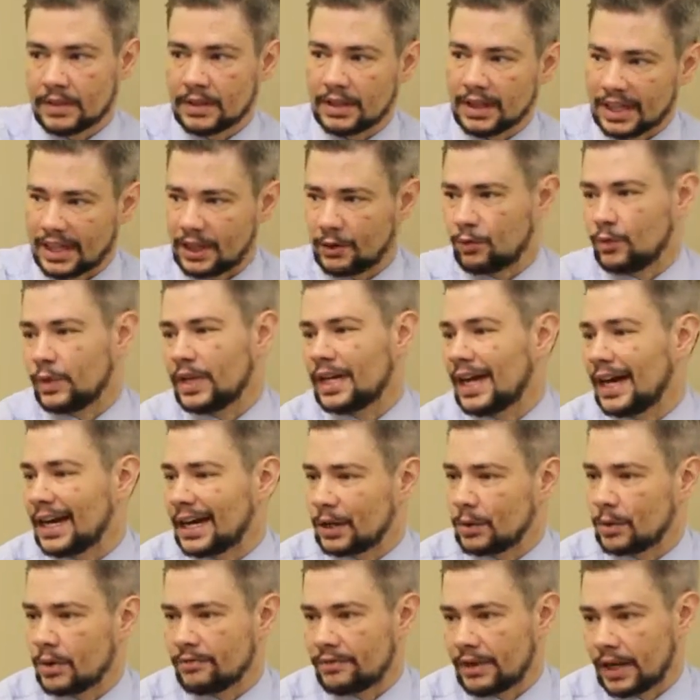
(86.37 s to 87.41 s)
Like if we got
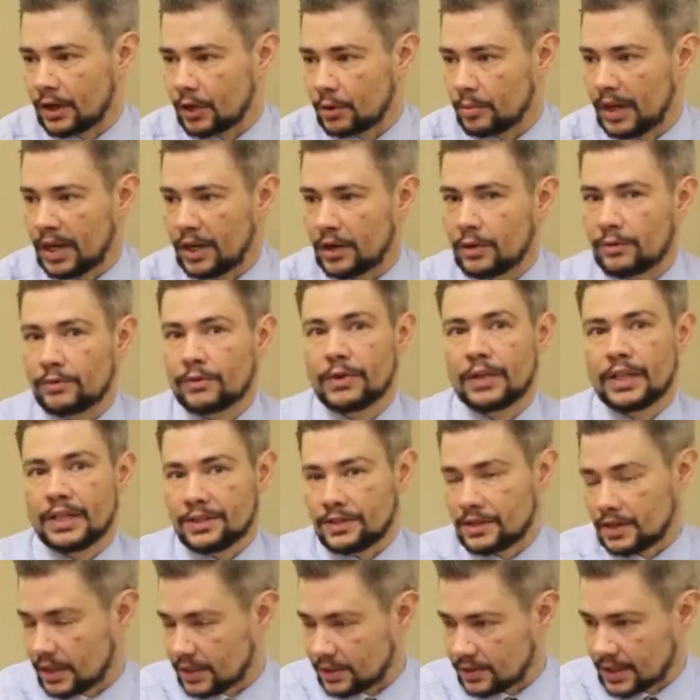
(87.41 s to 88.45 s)
into a fender bender, for
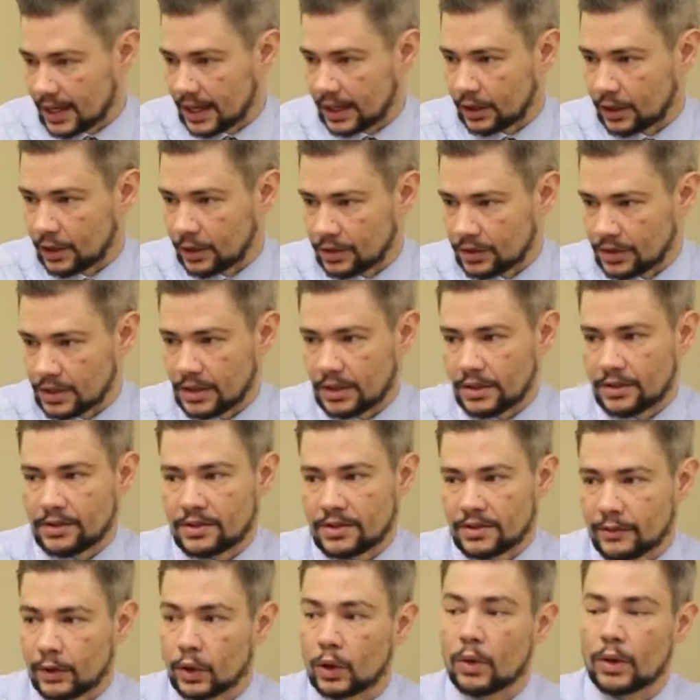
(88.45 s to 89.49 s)
instance, that goes into the
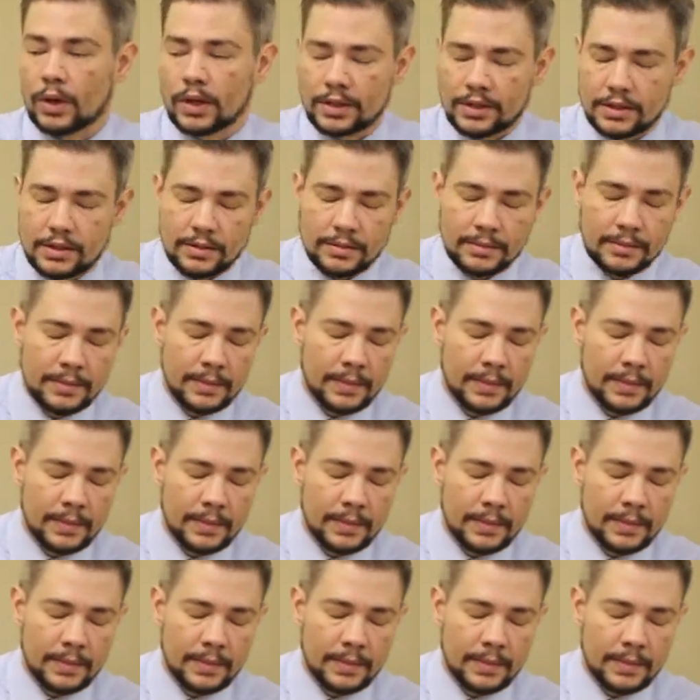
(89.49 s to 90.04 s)
civil courts.